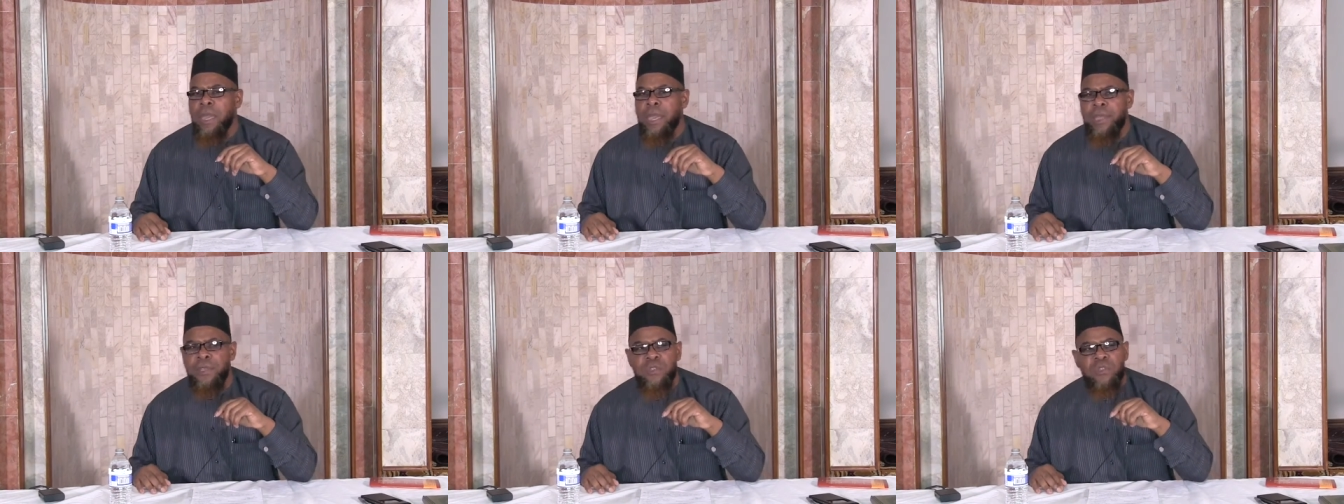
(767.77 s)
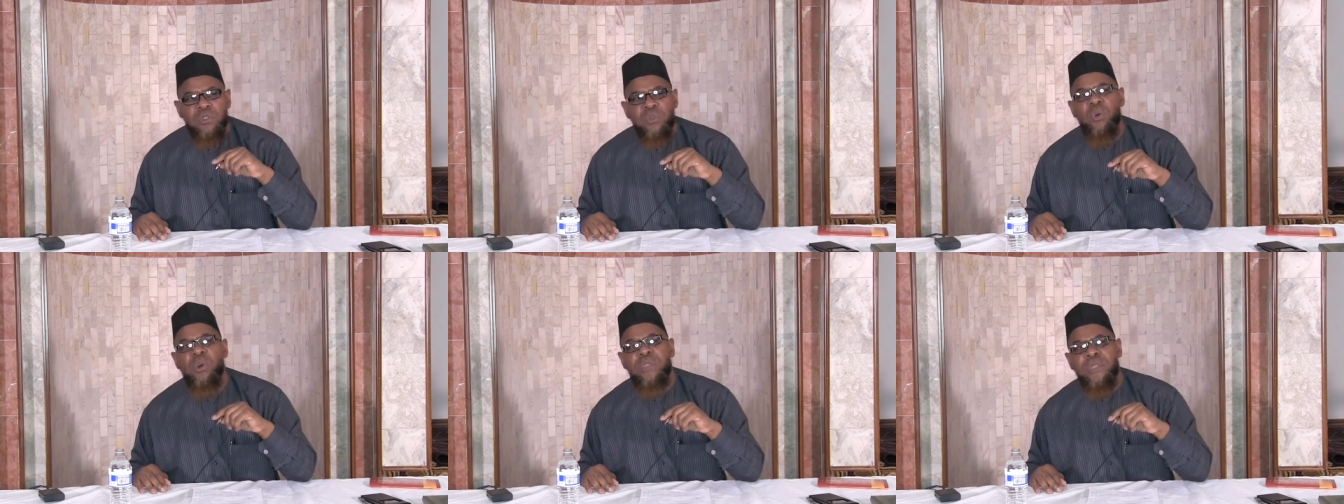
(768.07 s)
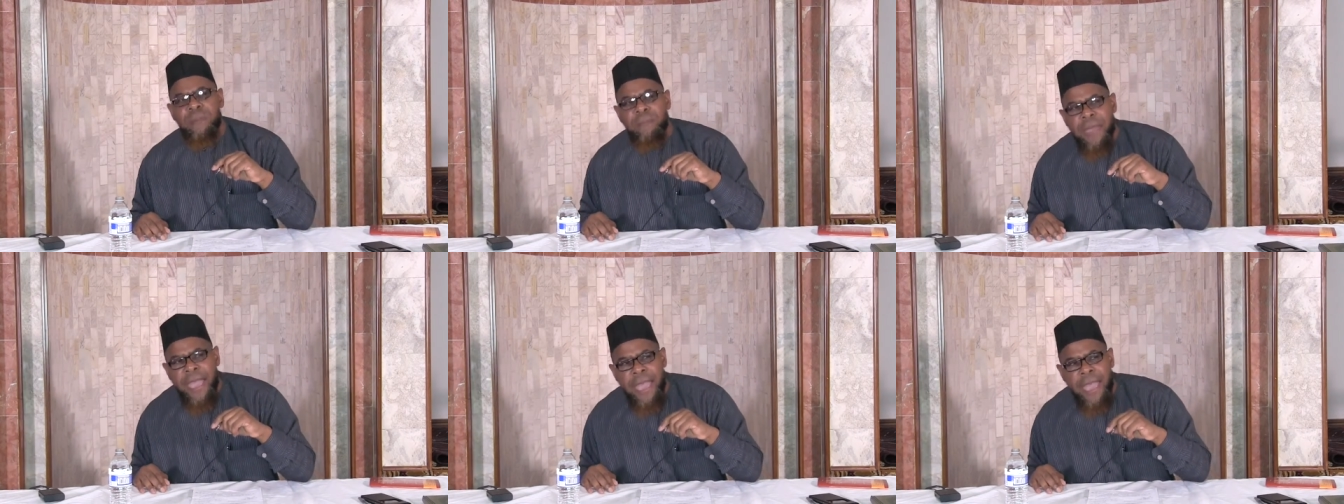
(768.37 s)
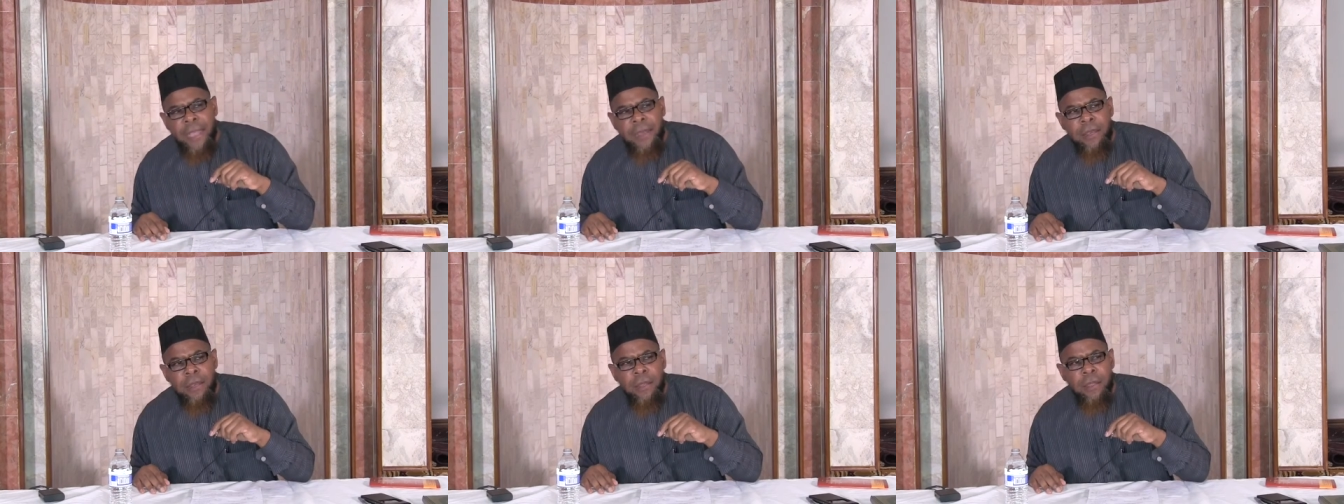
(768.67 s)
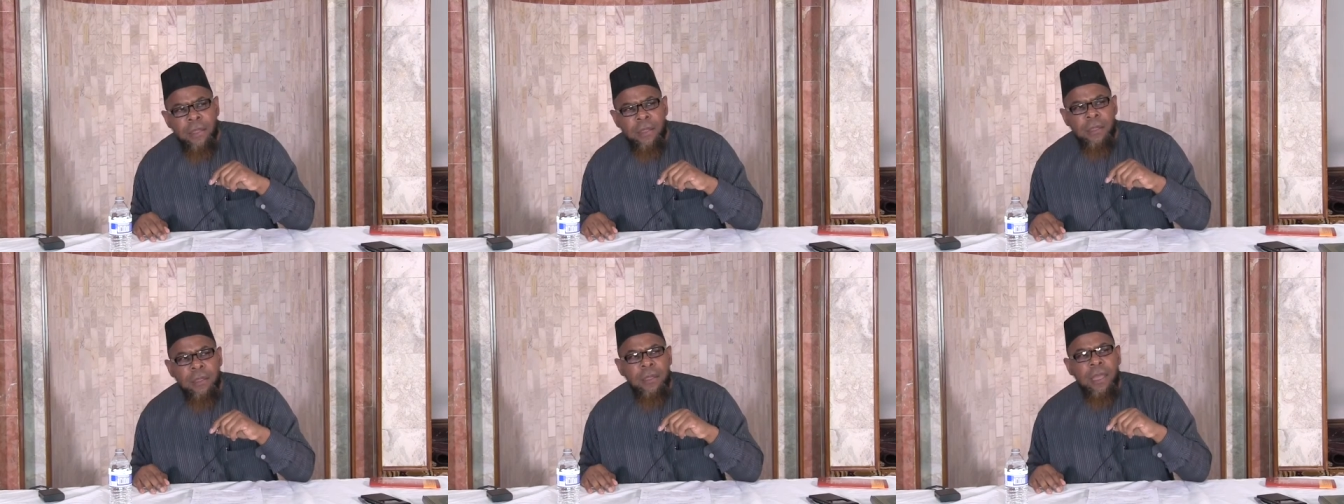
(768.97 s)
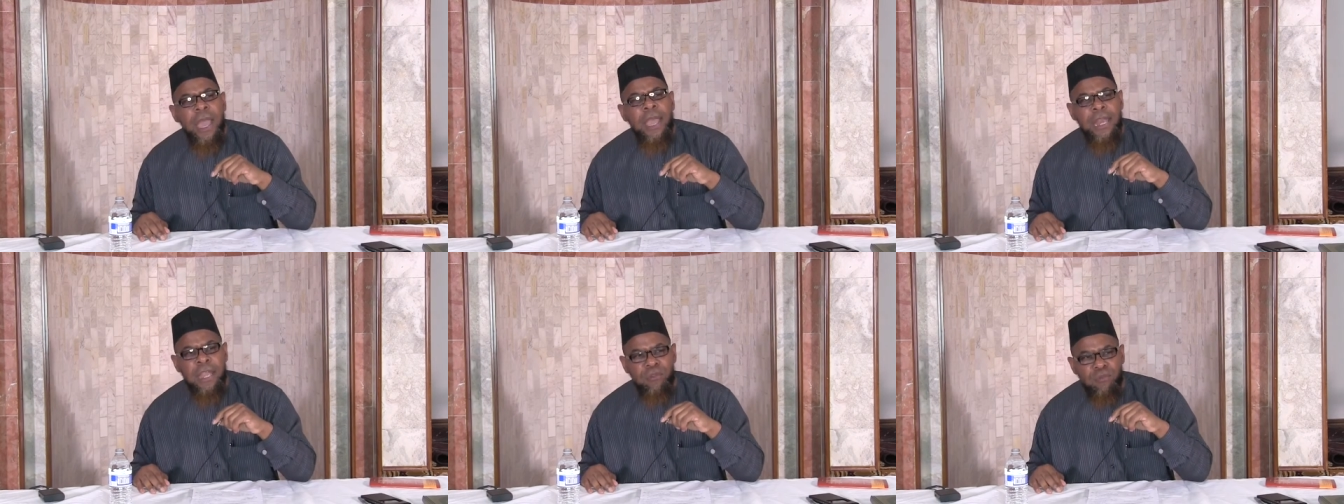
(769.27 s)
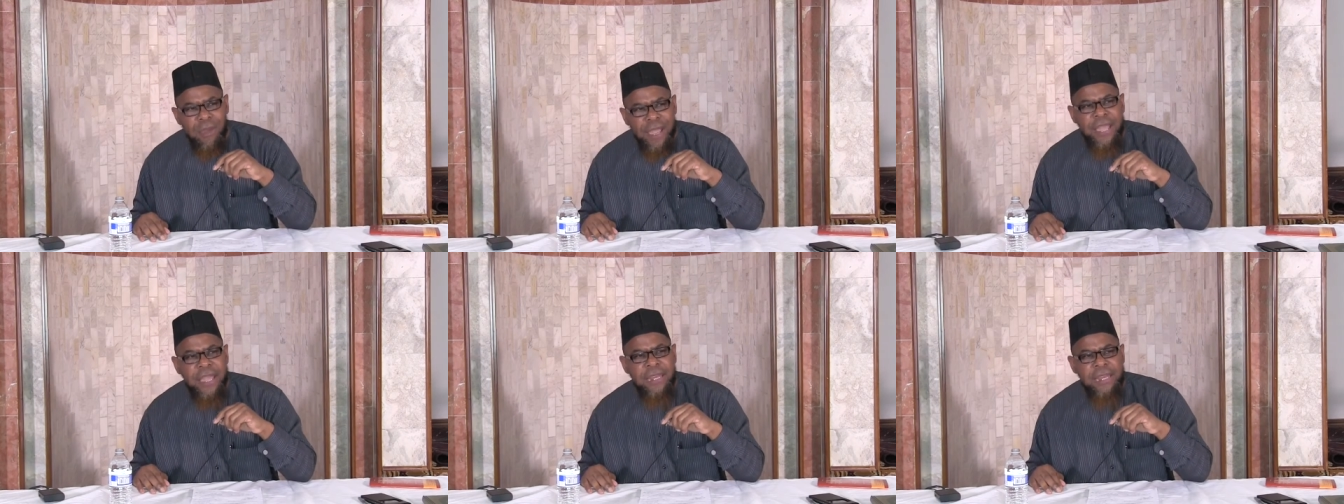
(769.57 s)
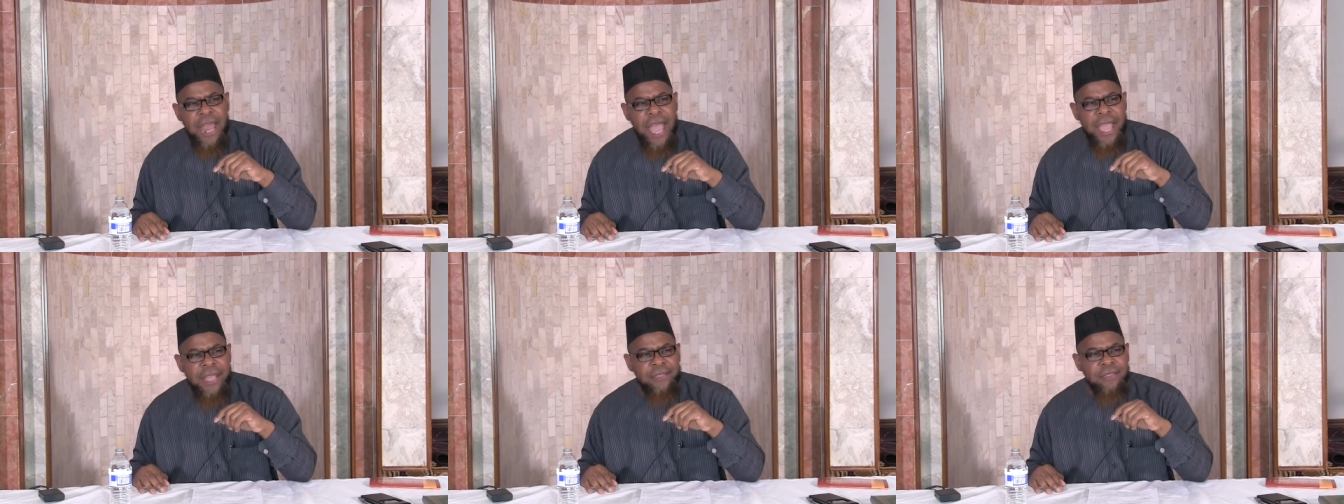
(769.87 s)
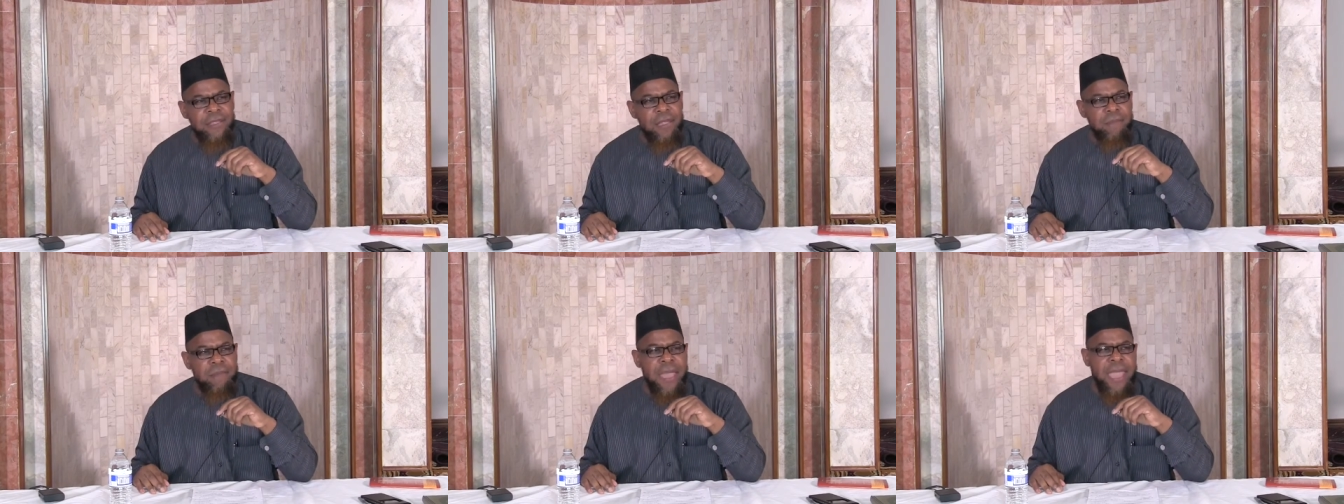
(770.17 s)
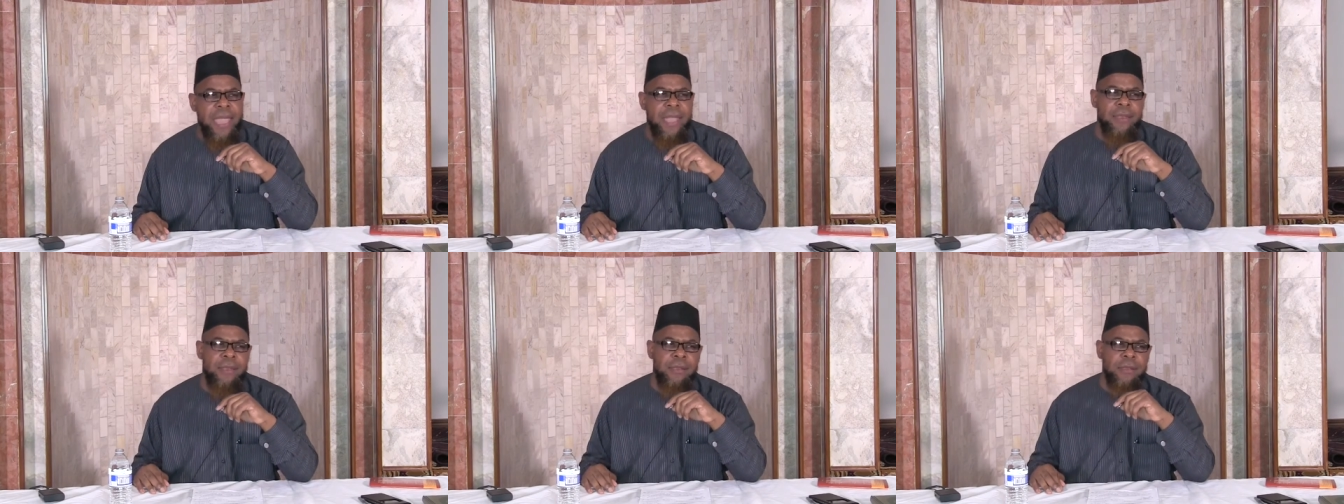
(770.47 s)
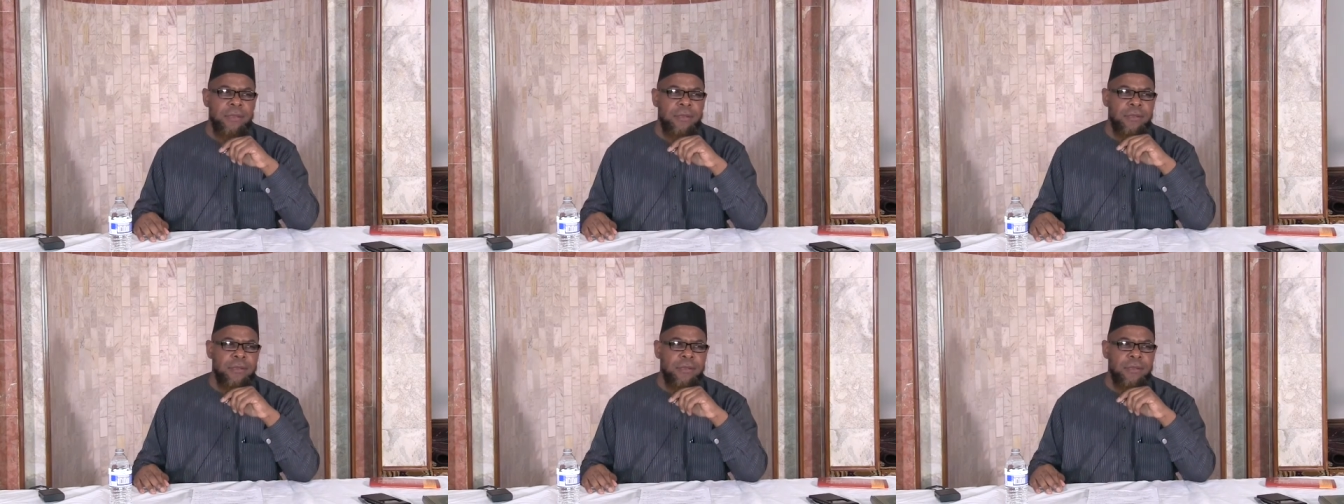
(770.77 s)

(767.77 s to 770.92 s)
He saw the man and he recognized the man.